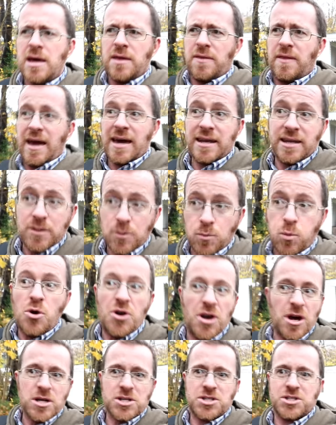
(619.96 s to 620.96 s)
They added the
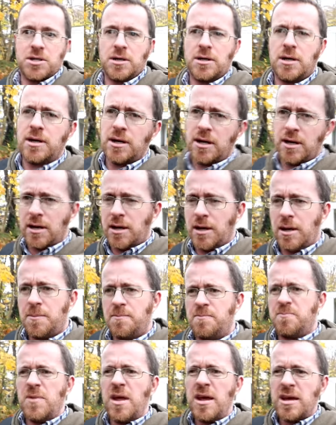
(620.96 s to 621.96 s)
Wonersh
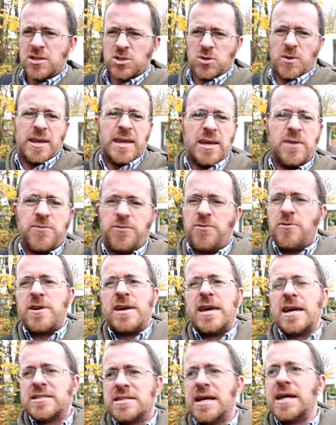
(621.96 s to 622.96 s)
um, 23
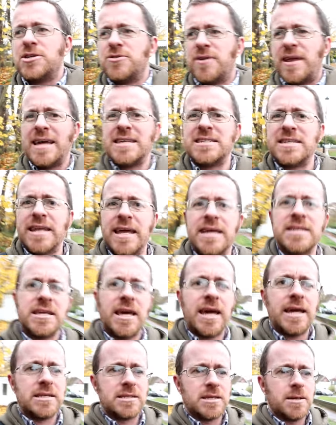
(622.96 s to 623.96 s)
years later in
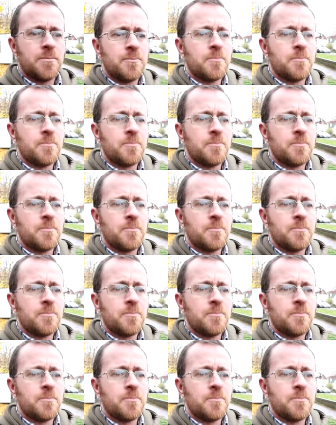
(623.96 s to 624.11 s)
1888.